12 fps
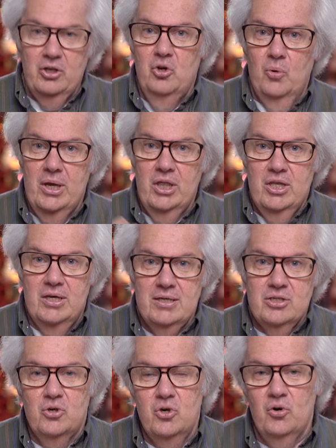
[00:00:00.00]
doing
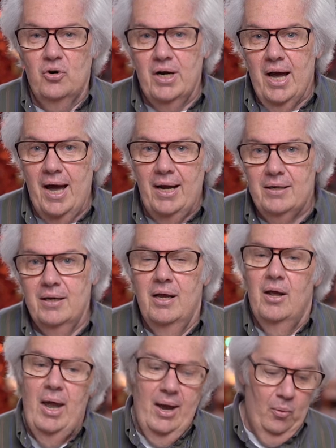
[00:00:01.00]
this or you're not,
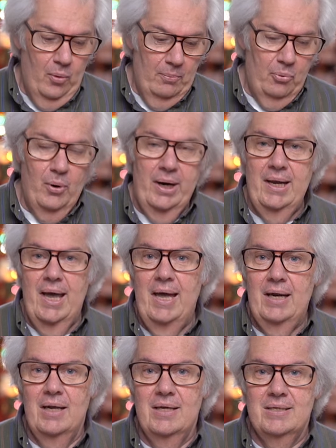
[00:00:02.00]
at
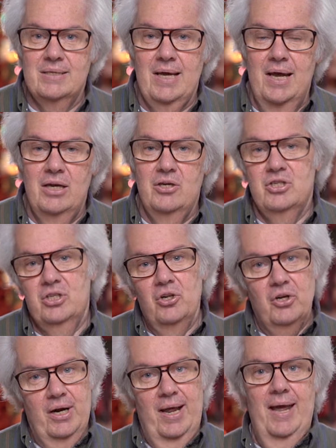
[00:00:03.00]
1.8, let's say, you're
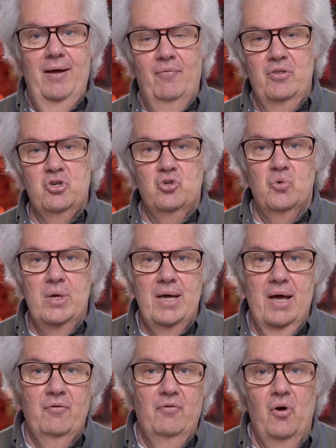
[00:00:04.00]
still going to have the tree
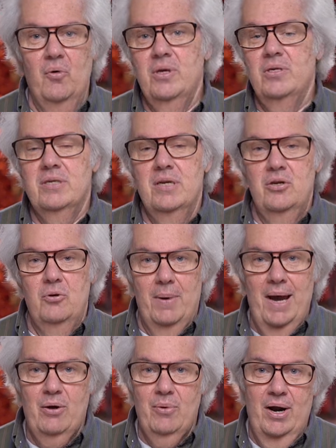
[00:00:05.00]
out of focus and your
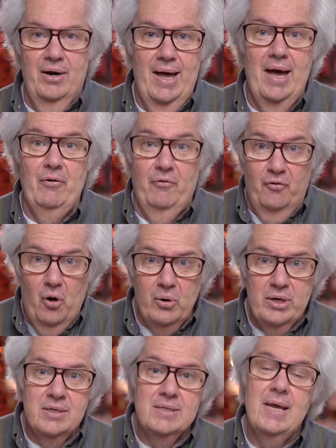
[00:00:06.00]
background out of
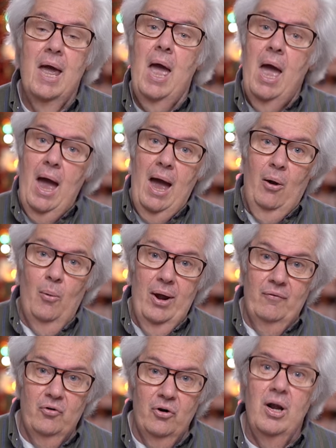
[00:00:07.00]
focus.
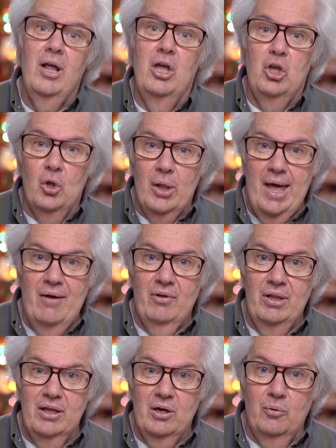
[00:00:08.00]
However, you'll have a
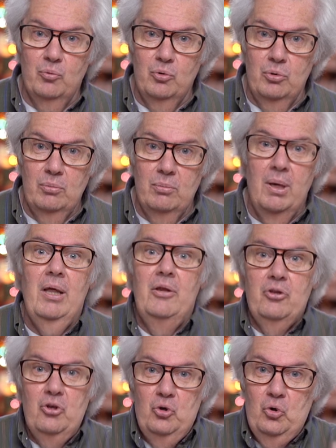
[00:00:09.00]
little room
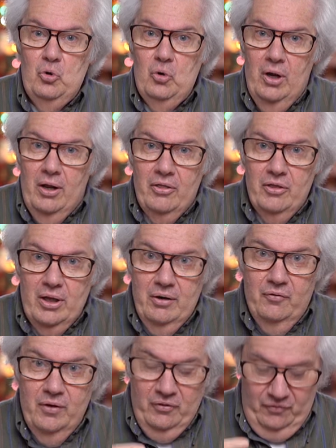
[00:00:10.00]
to do the
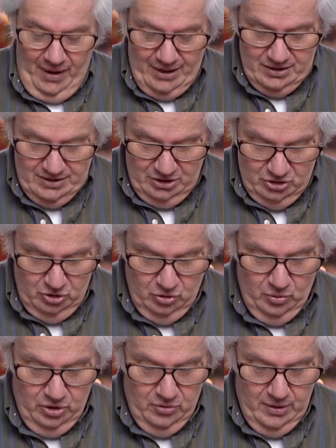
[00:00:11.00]
fiddle faddles that you
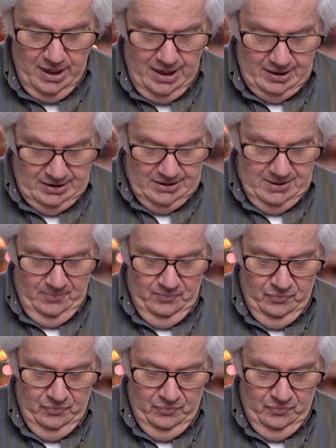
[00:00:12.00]
do with your hands.